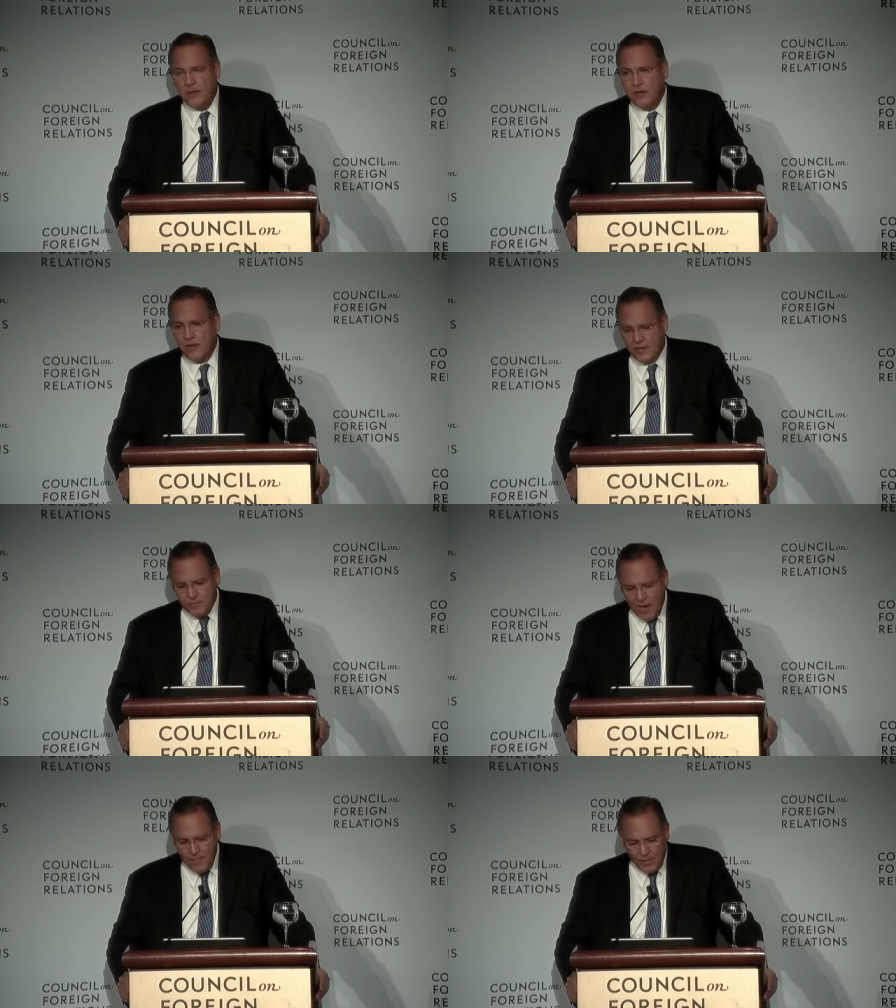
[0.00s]
It's
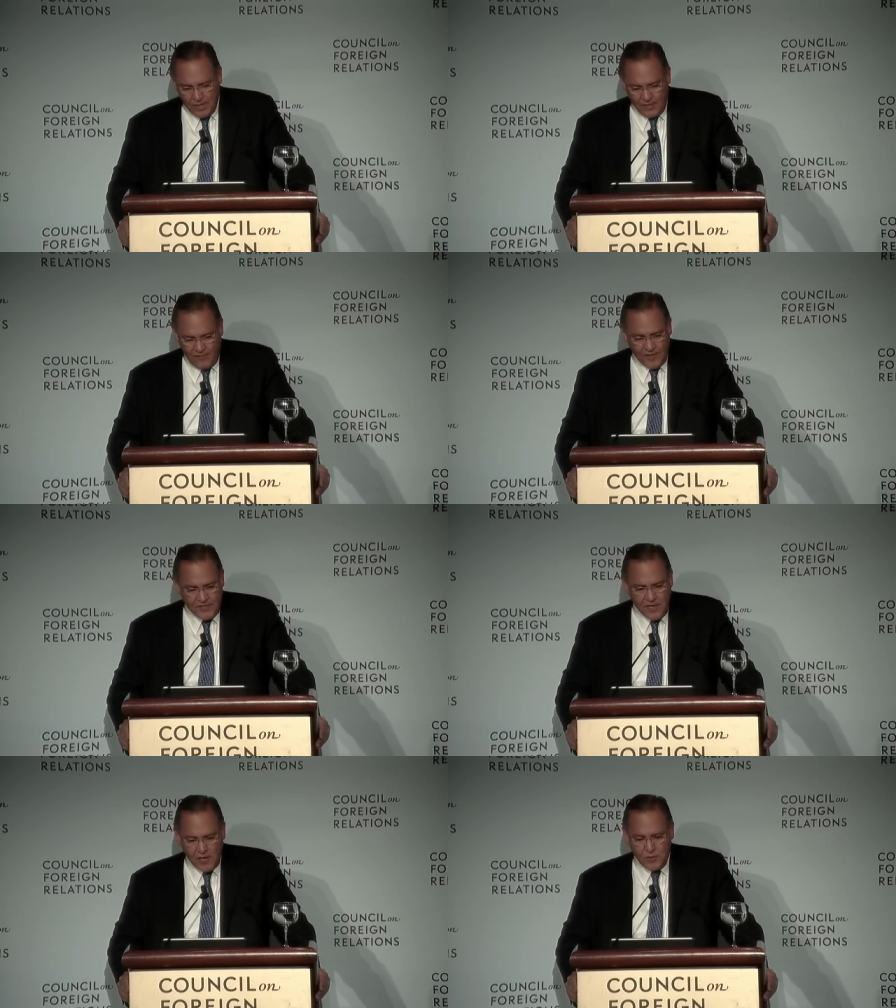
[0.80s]
my belief it
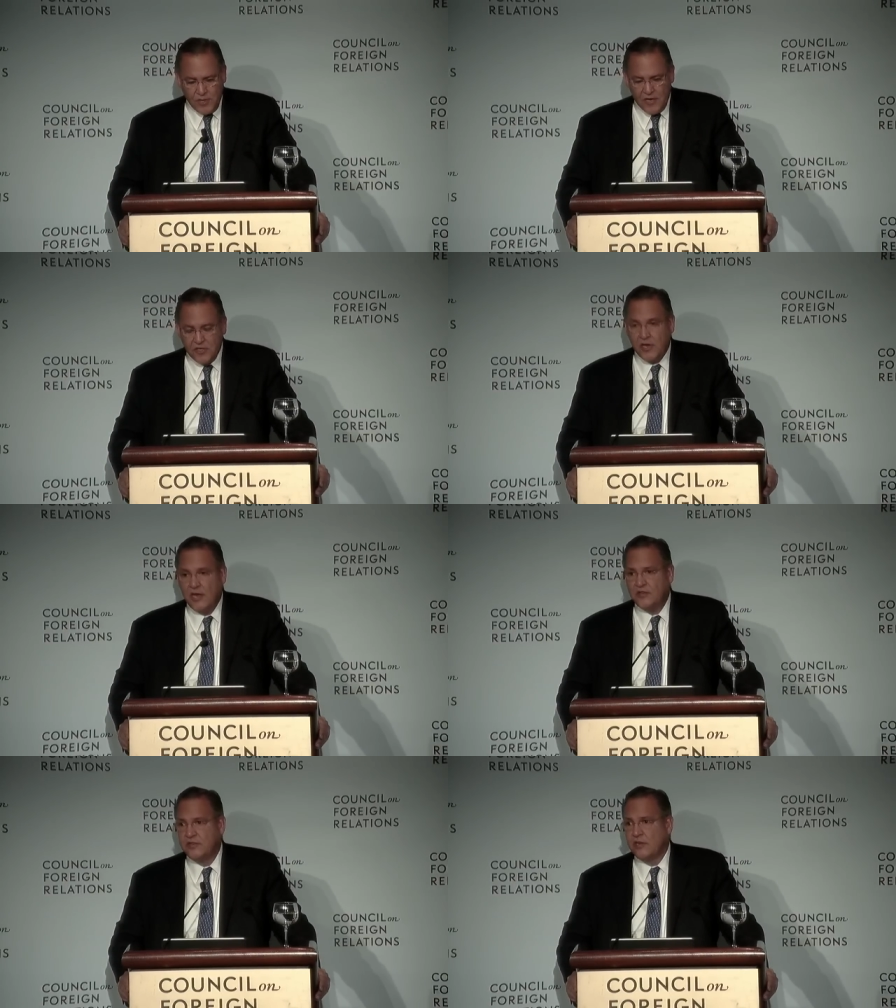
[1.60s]
starts with
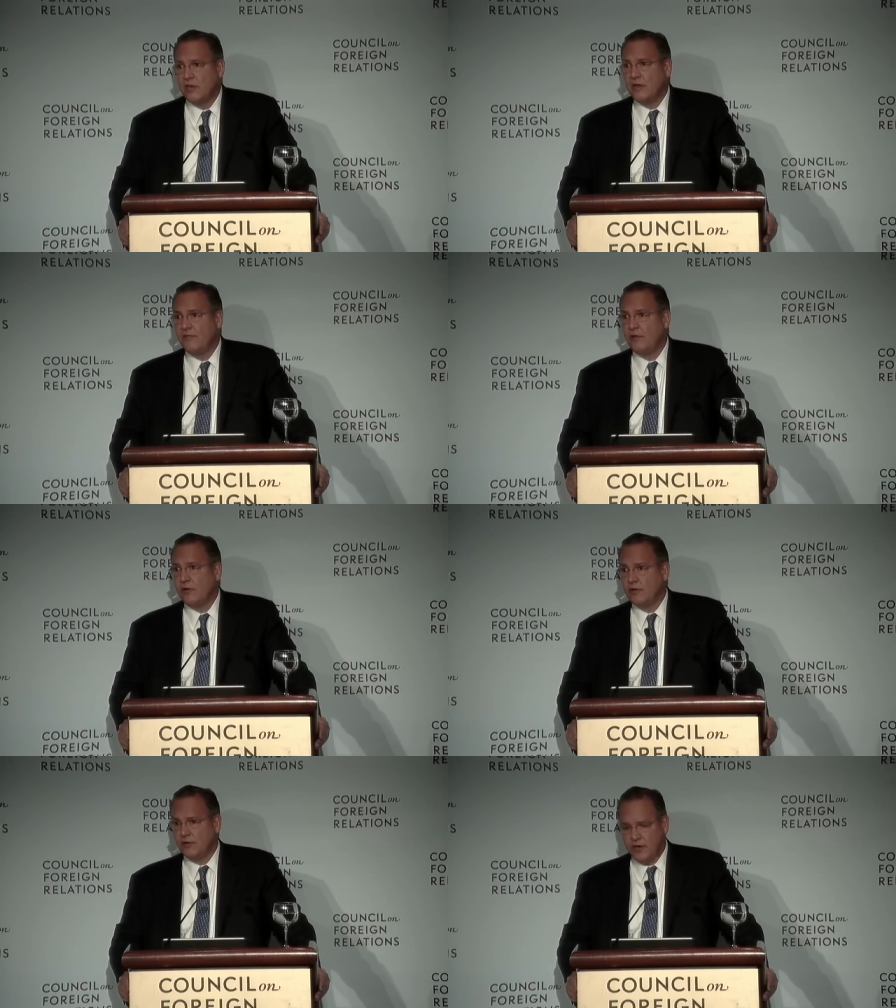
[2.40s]
education and
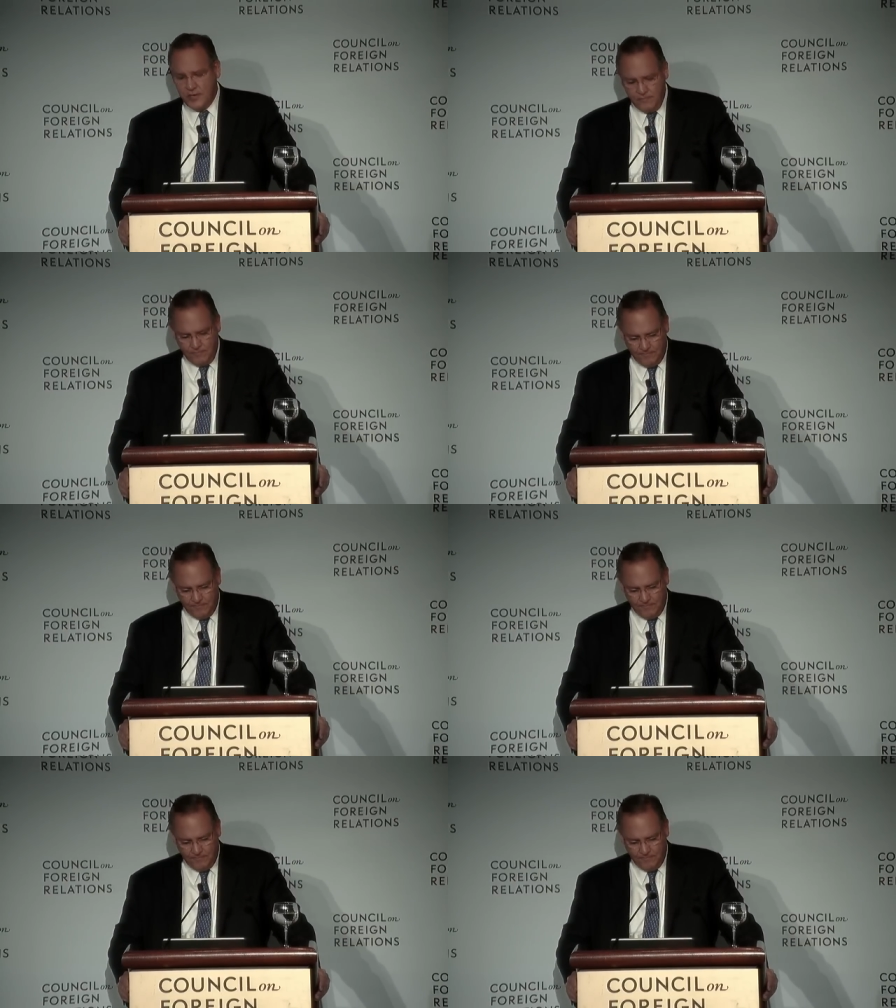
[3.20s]
lifelong learning.